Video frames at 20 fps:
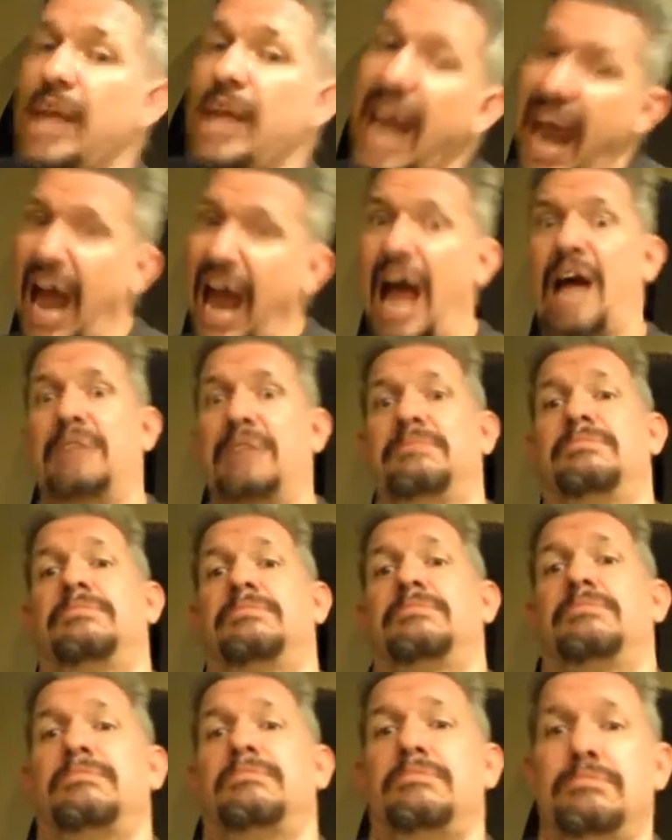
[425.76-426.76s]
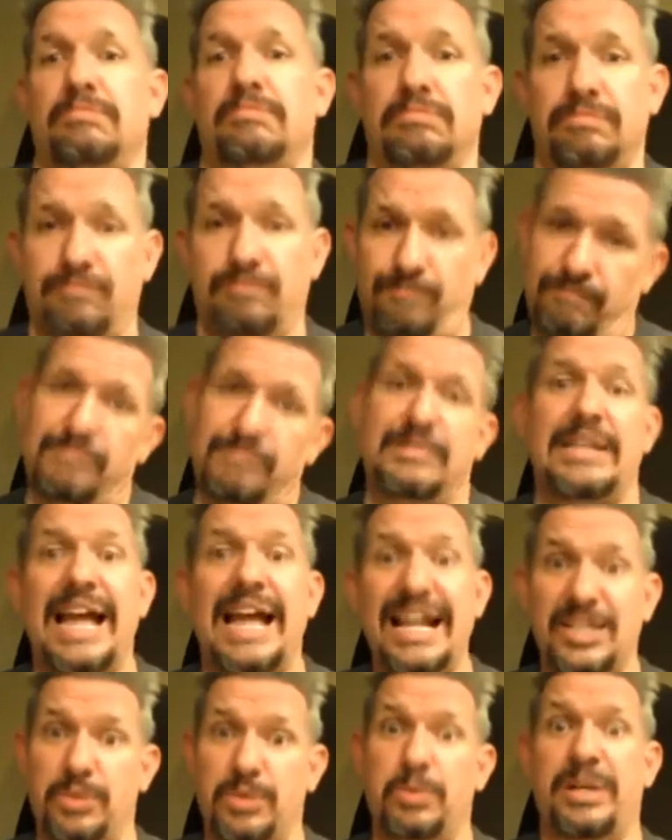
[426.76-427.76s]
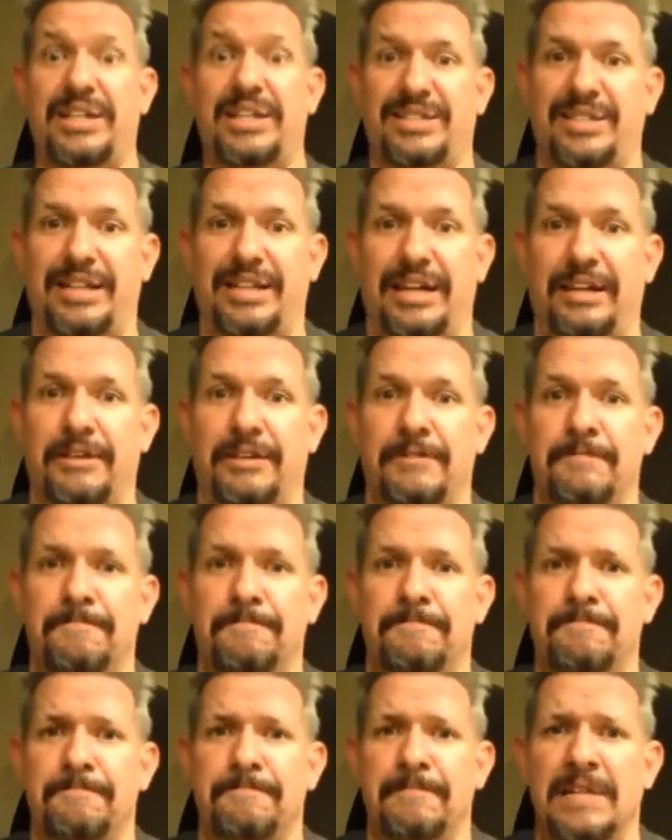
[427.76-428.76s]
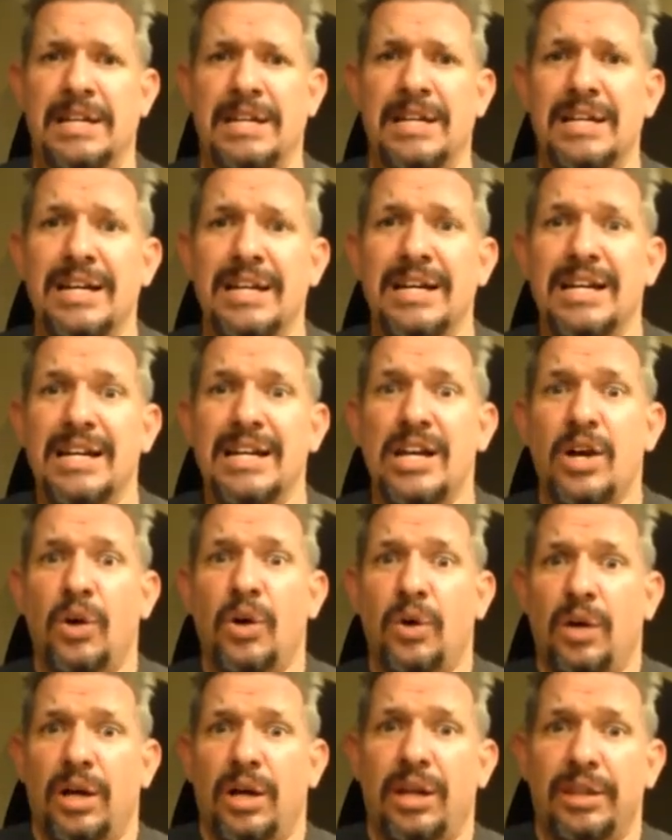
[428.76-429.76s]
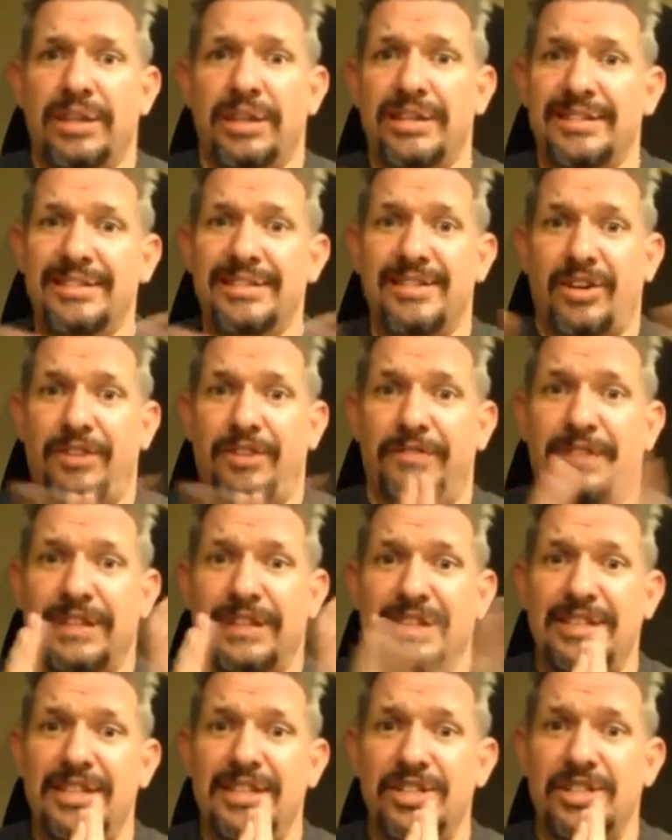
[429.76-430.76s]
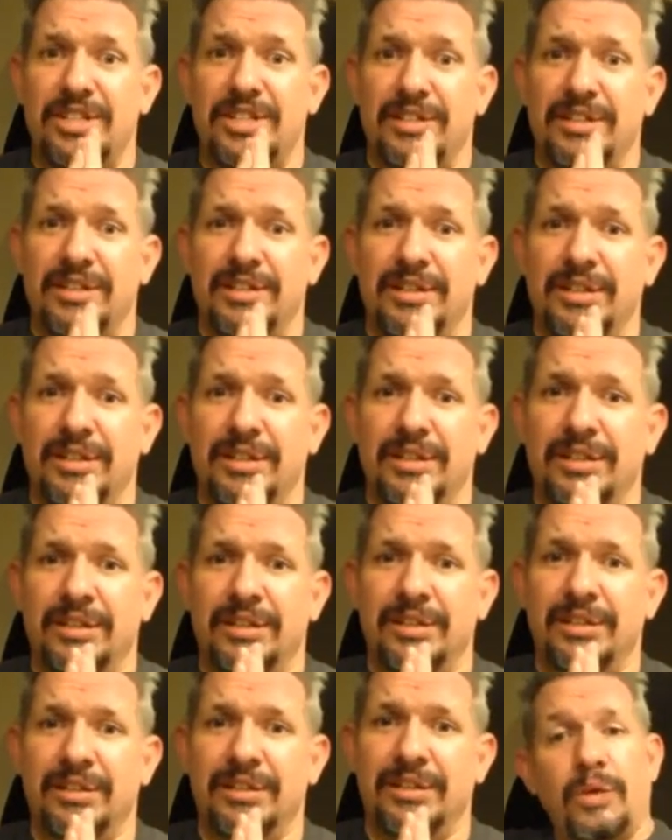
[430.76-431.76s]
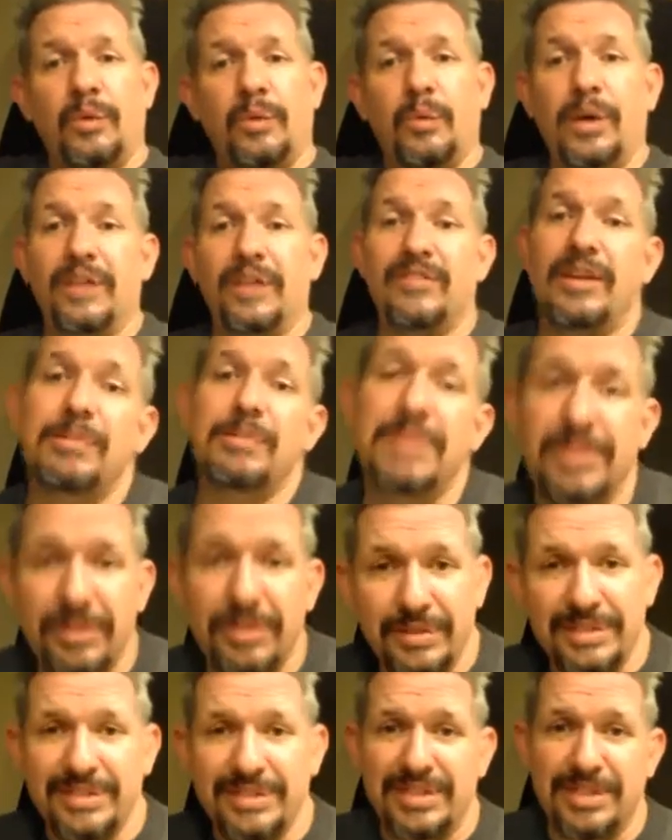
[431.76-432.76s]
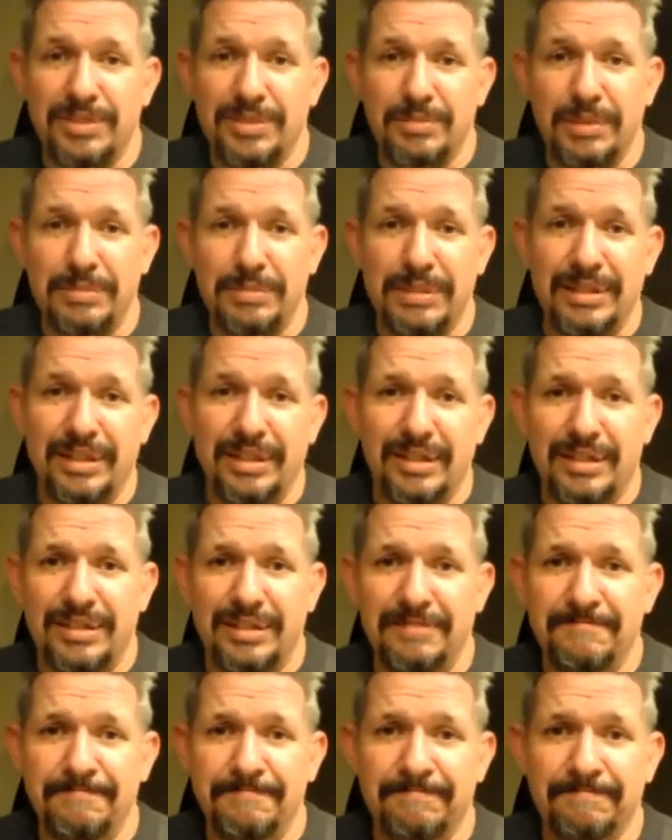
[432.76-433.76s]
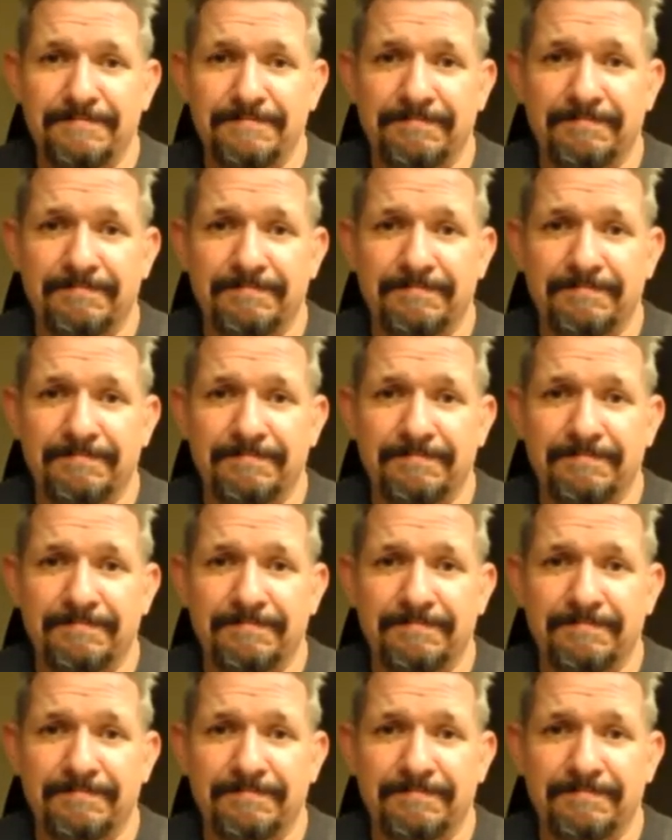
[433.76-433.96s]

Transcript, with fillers: Yeah, that's what it's like. This is our 5th edition. What have I been doing since we've been gone?